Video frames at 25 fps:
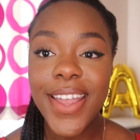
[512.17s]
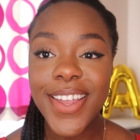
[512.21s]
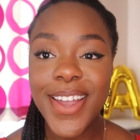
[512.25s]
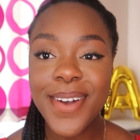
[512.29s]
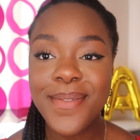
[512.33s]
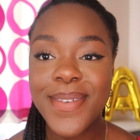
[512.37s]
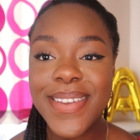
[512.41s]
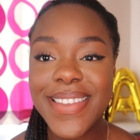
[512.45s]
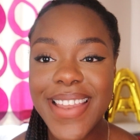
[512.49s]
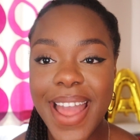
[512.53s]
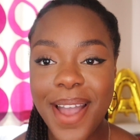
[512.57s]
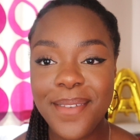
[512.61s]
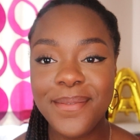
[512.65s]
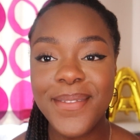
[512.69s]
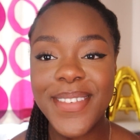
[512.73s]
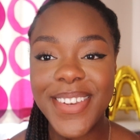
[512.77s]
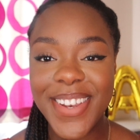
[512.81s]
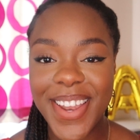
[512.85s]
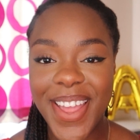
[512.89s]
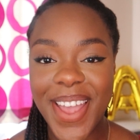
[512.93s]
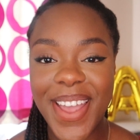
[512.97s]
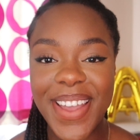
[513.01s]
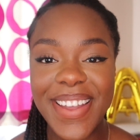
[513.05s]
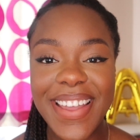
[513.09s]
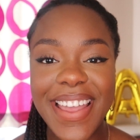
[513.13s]
Comment down
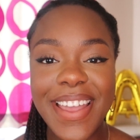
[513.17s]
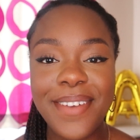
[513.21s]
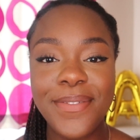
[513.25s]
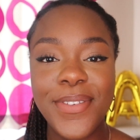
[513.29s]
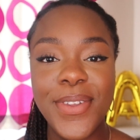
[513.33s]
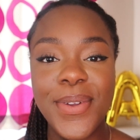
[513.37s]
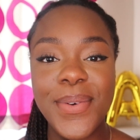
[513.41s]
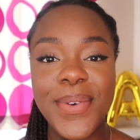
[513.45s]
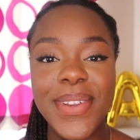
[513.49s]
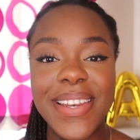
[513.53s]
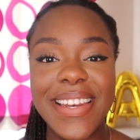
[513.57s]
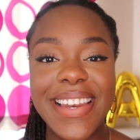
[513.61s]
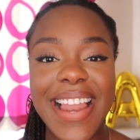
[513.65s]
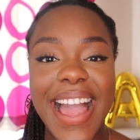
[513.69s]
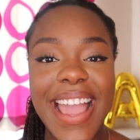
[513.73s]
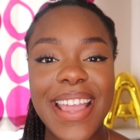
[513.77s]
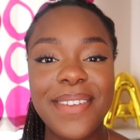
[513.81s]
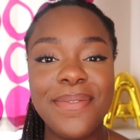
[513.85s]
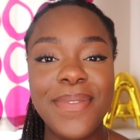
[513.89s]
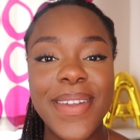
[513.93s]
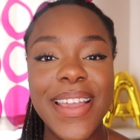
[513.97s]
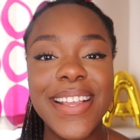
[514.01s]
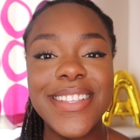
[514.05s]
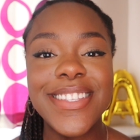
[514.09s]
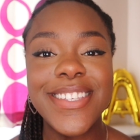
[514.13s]
below if you would
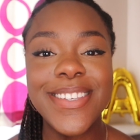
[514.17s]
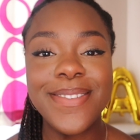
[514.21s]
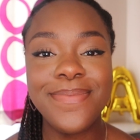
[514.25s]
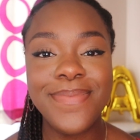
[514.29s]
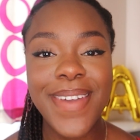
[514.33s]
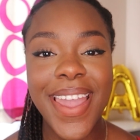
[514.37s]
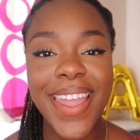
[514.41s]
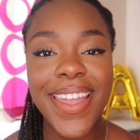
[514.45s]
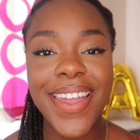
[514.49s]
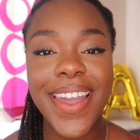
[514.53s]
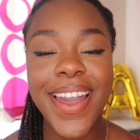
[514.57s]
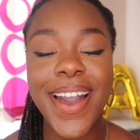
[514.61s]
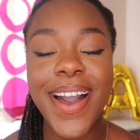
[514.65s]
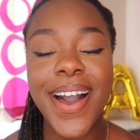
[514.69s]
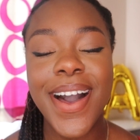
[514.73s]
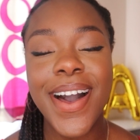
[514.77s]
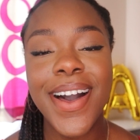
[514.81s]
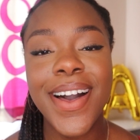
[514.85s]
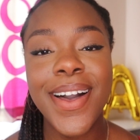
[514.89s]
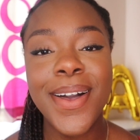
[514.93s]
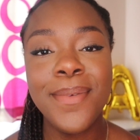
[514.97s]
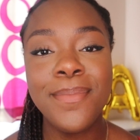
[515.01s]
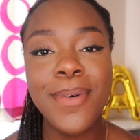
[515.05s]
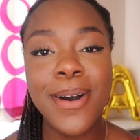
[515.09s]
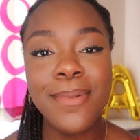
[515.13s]
like me to make
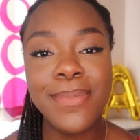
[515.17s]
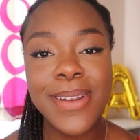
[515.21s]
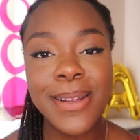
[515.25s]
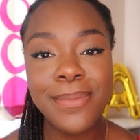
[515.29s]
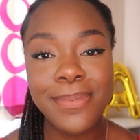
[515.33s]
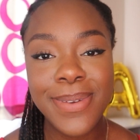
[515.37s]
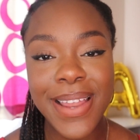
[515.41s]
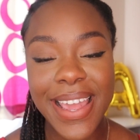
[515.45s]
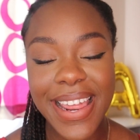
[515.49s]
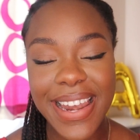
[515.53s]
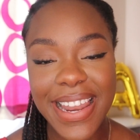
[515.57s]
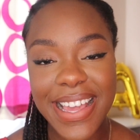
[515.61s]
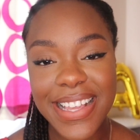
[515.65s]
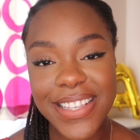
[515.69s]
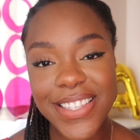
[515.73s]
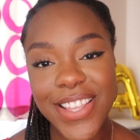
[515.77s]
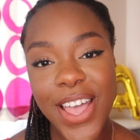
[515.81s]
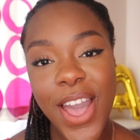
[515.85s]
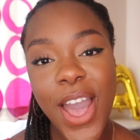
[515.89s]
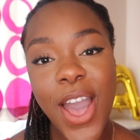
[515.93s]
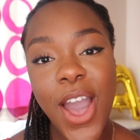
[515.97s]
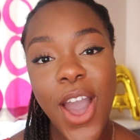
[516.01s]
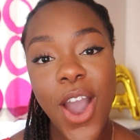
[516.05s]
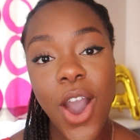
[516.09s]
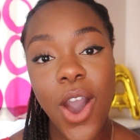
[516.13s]
a public
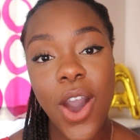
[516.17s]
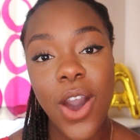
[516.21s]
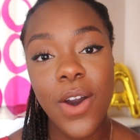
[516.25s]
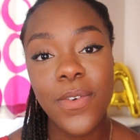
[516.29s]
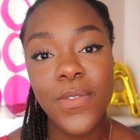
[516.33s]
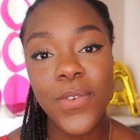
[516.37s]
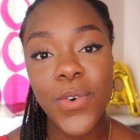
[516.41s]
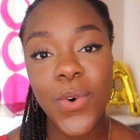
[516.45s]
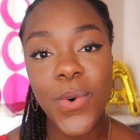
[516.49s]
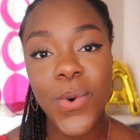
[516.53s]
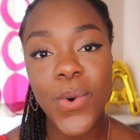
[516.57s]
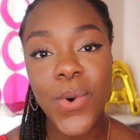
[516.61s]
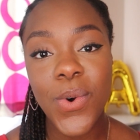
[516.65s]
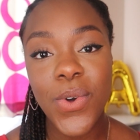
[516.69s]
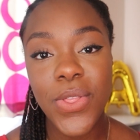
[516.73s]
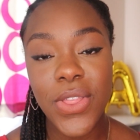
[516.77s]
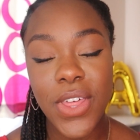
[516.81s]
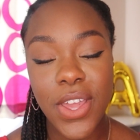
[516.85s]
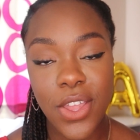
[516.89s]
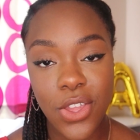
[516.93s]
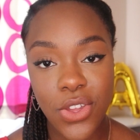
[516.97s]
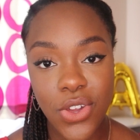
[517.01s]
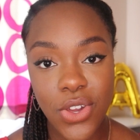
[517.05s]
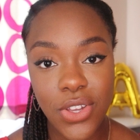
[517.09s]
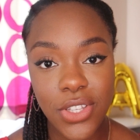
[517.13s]
playlist of all
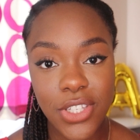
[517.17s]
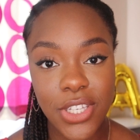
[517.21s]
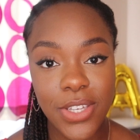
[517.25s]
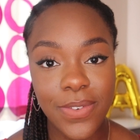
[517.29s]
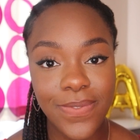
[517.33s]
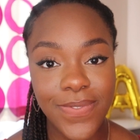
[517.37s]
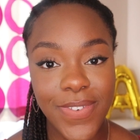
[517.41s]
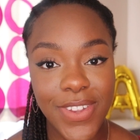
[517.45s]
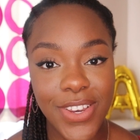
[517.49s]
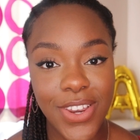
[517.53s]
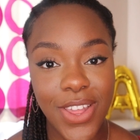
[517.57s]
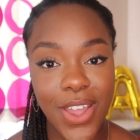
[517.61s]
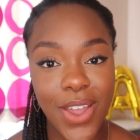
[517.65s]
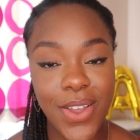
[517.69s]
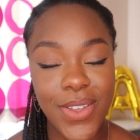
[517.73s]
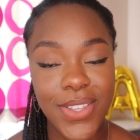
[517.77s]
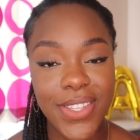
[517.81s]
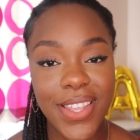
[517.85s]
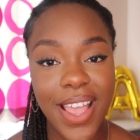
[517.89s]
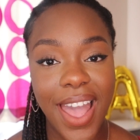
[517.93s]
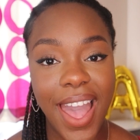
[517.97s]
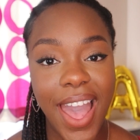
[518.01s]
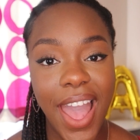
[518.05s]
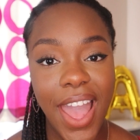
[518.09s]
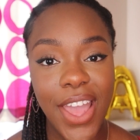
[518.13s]
the YouTube
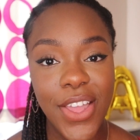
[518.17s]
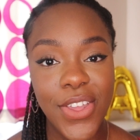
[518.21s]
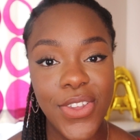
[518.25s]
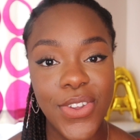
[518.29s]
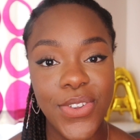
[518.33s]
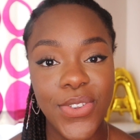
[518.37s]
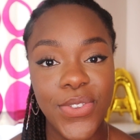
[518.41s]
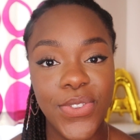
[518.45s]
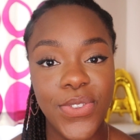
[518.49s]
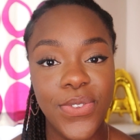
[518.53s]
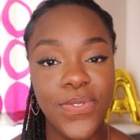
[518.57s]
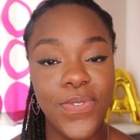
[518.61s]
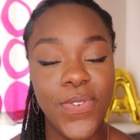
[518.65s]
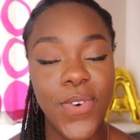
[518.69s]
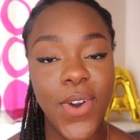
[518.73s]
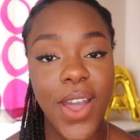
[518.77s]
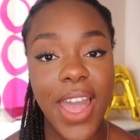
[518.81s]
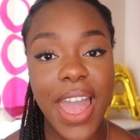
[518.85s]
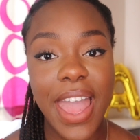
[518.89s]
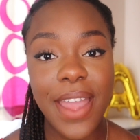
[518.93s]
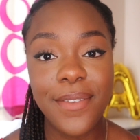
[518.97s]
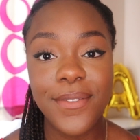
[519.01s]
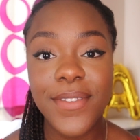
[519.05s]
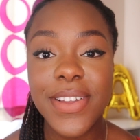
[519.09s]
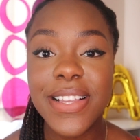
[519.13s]
videos I use
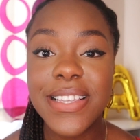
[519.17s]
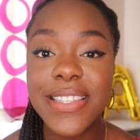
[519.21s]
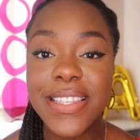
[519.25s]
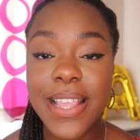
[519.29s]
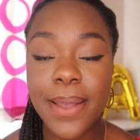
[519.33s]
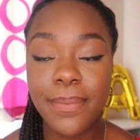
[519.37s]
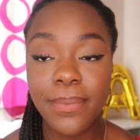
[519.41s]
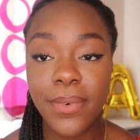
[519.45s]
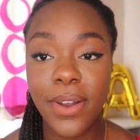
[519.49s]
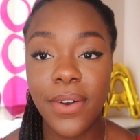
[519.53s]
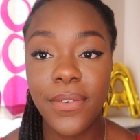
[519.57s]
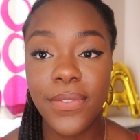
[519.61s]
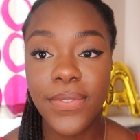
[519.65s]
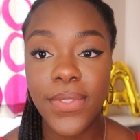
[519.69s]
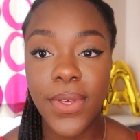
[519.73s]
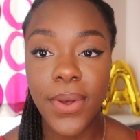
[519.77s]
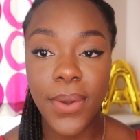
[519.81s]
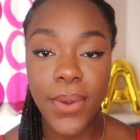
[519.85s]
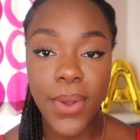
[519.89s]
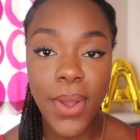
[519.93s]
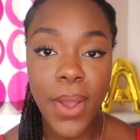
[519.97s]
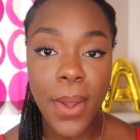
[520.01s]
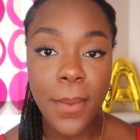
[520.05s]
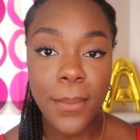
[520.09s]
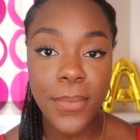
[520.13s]
for every step of
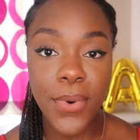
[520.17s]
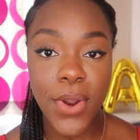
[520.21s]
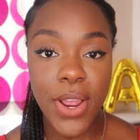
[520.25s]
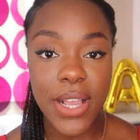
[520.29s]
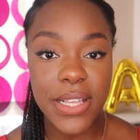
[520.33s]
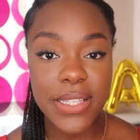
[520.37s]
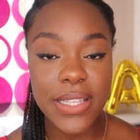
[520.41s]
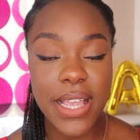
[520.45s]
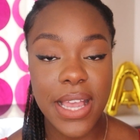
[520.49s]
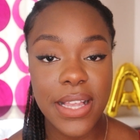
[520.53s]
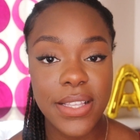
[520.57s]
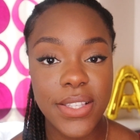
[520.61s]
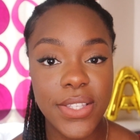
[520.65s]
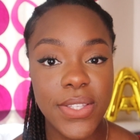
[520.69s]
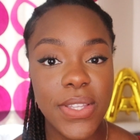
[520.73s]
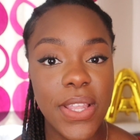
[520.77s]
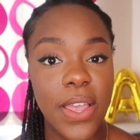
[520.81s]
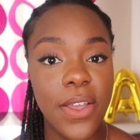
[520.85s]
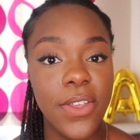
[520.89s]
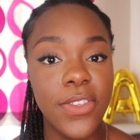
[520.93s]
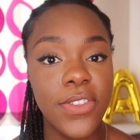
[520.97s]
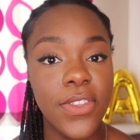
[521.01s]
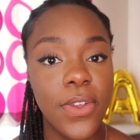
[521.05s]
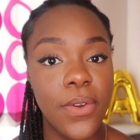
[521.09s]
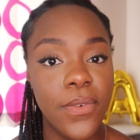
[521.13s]
the process.
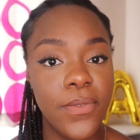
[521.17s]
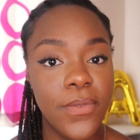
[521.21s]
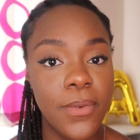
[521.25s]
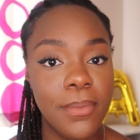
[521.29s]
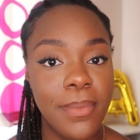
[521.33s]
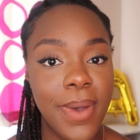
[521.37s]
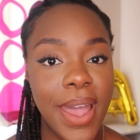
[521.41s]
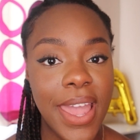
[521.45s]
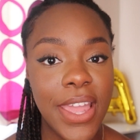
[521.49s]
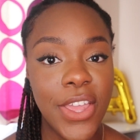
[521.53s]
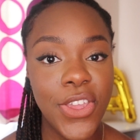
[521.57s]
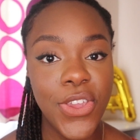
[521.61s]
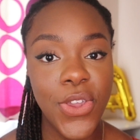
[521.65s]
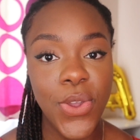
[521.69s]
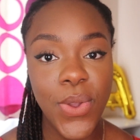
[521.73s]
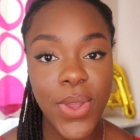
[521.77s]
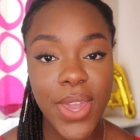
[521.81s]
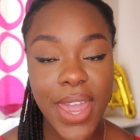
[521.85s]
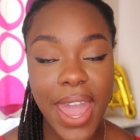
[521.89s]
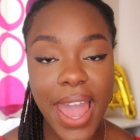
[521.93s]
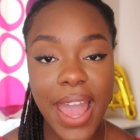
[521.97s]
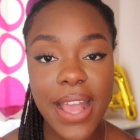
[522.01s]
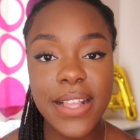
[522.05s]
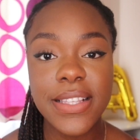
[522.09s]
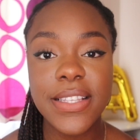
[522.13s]
So for my
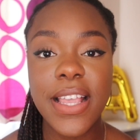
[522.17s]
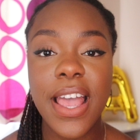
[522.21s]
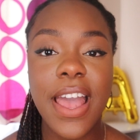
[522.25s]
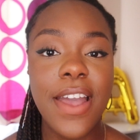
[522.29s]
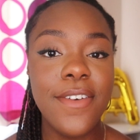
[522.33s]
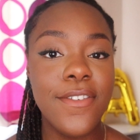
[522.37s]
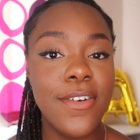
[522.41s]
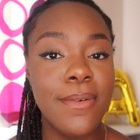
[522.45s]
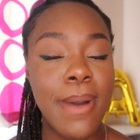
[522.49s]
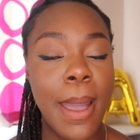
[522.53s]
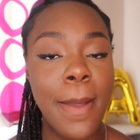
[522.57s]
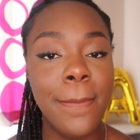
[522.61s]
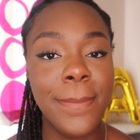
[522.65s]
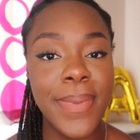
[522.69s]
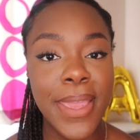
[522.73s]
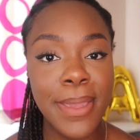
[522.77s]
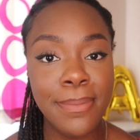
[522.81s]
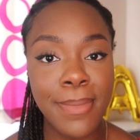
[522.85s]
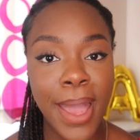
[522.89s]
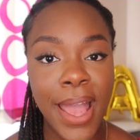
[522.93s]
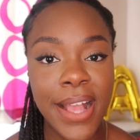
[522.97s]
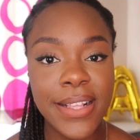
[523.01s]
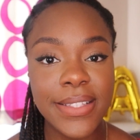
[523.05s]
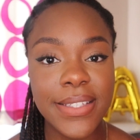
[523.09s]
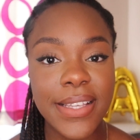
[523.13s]
UCAT, for my
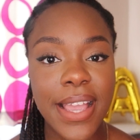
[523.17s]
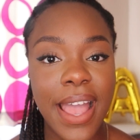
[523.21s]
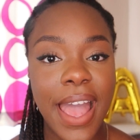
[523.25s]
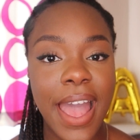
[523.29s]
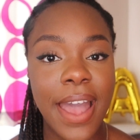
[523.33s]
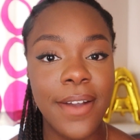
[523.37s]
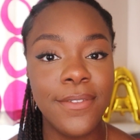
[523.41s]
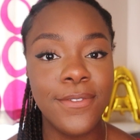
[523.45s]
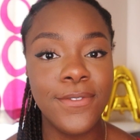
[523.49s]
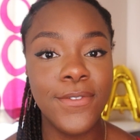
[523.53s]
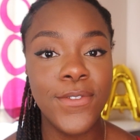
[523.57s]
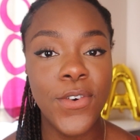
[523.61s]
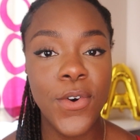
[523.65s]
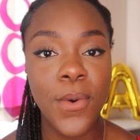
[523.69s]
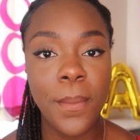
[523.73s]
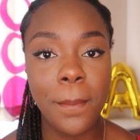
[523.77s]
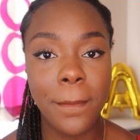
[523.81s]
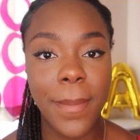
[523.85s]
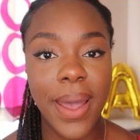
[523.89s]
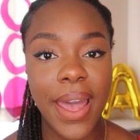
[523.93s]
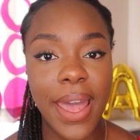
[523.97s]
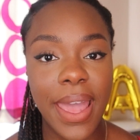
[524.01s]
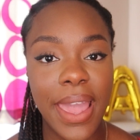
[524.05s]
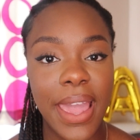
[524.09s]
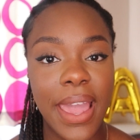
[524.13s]
BMAT, and for
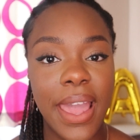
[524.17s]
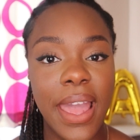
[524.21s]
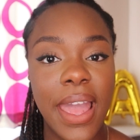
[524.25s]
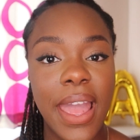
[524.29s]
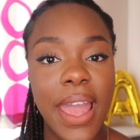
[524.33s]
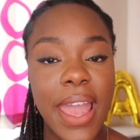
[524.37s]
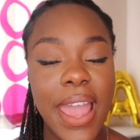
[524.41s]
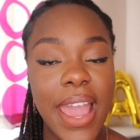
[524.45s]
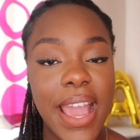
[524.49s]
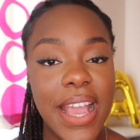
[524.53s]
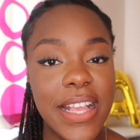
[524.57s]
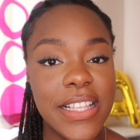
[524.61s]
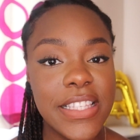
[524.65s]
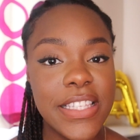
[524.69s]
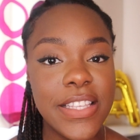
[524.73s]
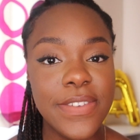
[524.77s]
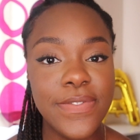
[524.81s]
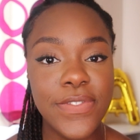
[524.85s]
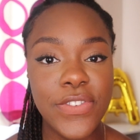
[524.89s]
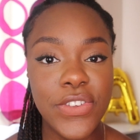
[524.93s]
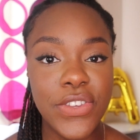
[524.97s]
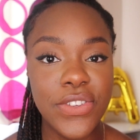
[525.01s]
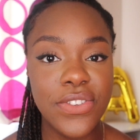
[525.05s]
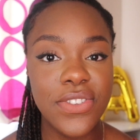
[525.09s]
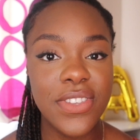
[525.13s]
my
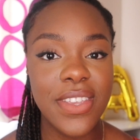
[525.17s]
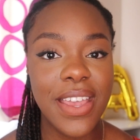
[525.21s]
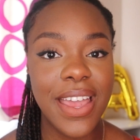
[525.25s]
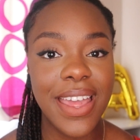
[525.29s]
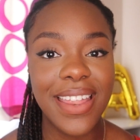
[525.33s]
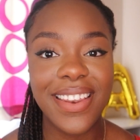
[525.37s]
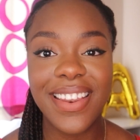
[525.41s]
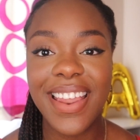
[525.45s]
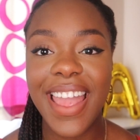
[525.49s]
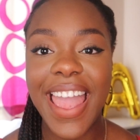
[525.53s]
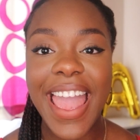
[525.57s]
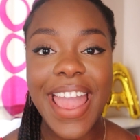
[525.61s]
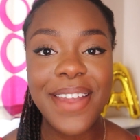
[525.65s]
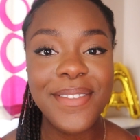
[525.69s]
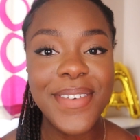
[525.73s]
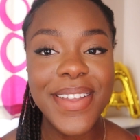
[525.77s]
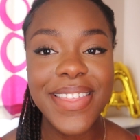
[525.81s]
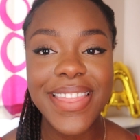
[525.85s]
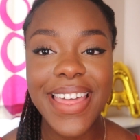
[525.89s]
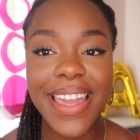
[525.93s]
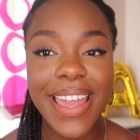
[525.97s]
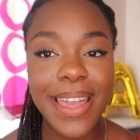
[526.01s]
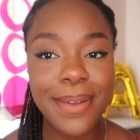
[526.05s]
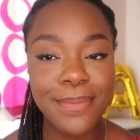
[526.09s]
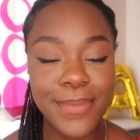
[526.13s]
interviews and
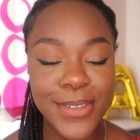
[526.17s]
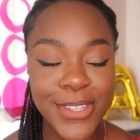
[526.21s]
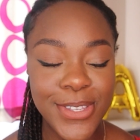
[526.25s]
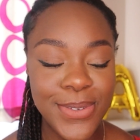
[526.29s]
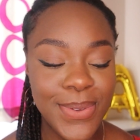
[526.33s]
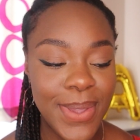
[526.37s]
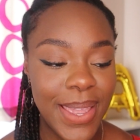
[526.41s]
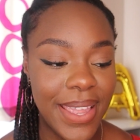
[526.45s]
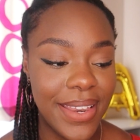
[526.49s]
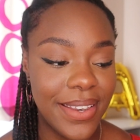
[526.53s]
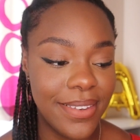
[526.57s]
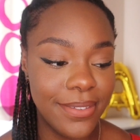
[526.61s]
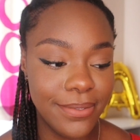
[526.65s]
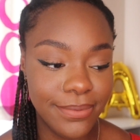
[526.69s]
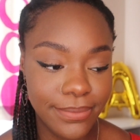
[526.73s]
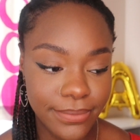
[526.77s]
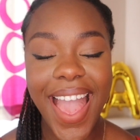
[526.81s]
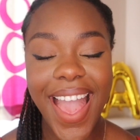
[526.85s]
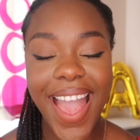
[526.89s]
everything in between.